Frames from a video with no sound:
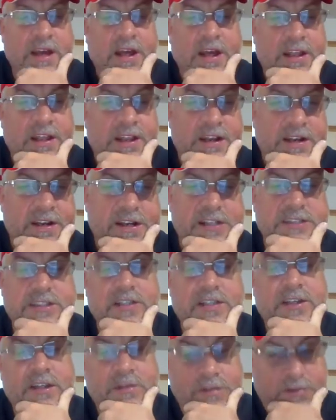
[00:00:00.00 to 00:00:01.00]
Now, here's
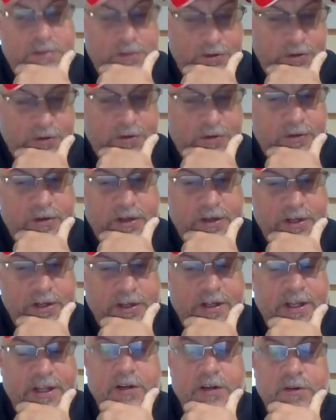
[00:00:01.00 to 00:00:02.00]
the thing with North
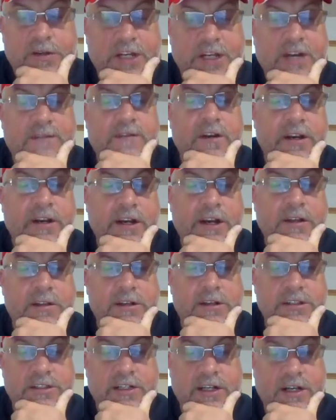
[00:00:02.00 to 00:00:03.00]
Korea. You'll never hear
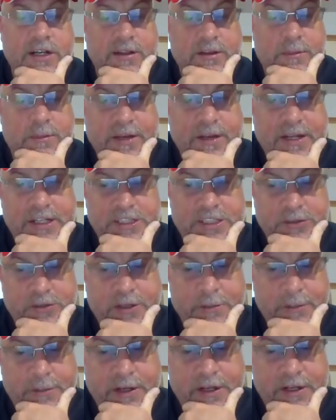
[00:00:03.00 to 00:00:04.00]
this on the
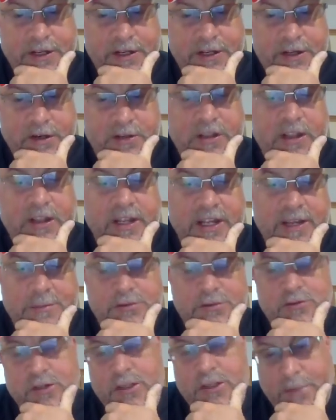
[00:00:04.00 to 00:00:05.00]
mainstream media or the
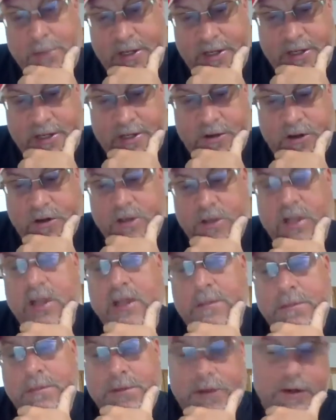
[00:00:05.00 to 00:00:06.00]
lamestream media or the
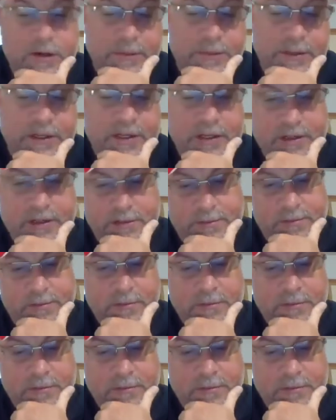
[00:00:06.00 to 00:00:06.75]
libtard media.